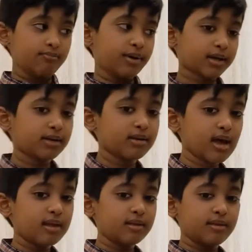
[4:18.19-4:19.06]

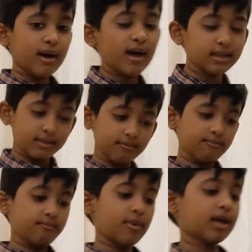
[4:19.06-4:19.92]
that
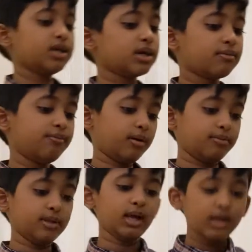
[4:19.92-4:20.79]
magic
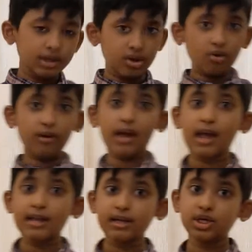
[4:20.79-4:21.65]
bubble, no
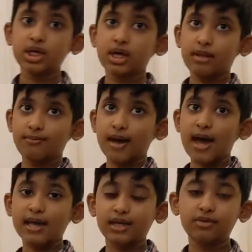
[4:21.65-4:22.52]
energy can
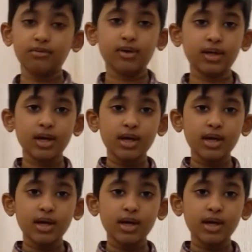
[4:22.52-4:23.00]
pass through it.